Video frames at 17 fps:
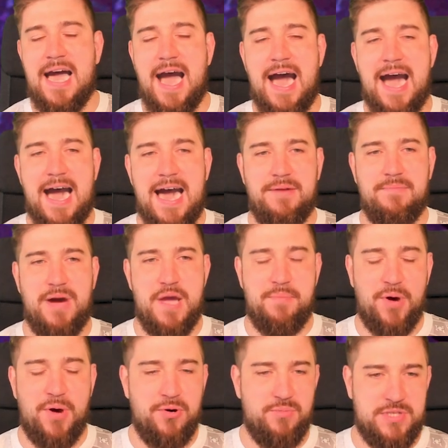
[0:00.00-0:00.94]
and my
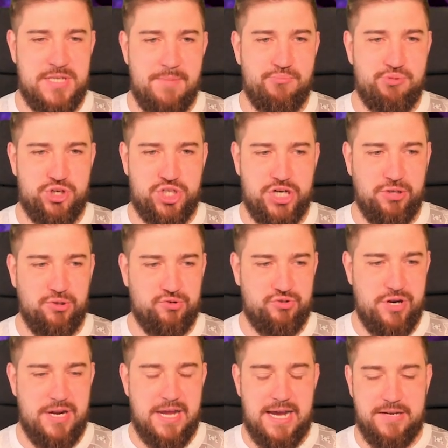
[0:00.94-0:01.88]
opponent was Emperor's
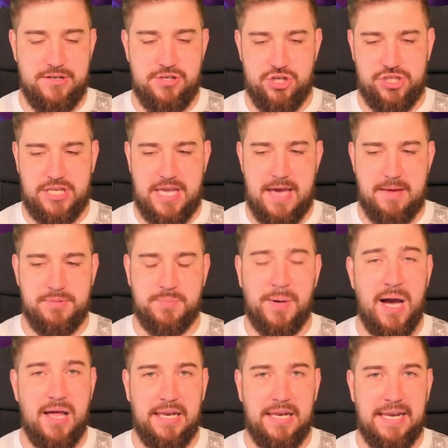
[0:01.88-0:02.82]
Children and just kept
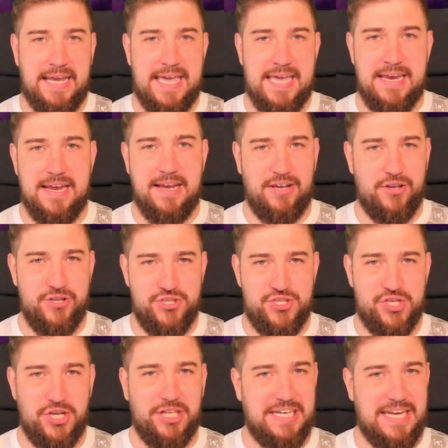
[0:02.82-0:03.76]
piling in and
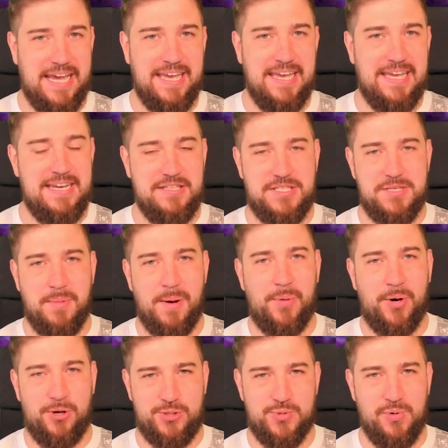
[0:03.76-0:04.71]
consolidating into my
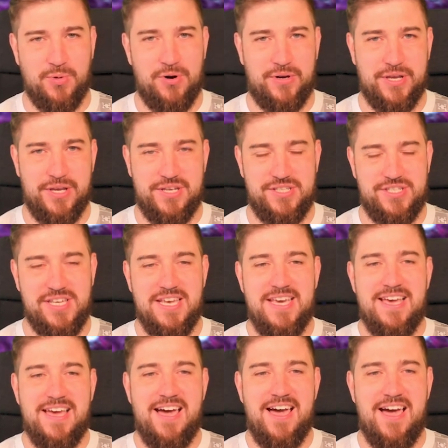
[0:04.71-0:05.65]
Poxwalkers
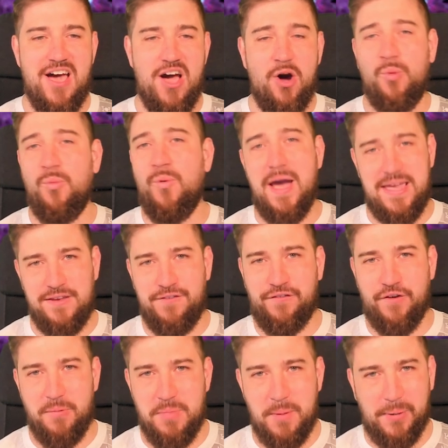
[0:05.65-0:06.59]
away
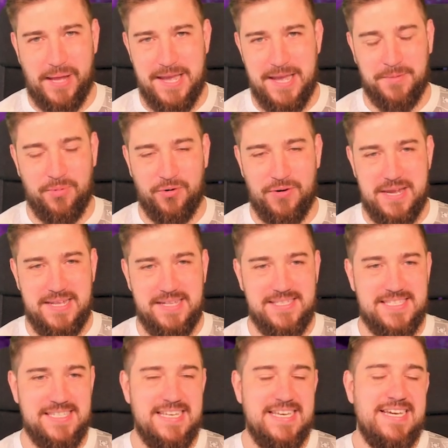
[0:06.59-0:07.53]
from the Plague
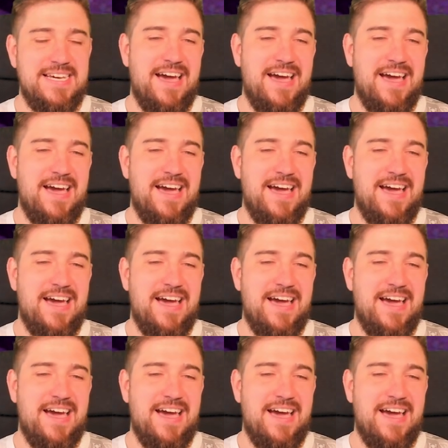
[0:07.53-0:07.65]
Marines.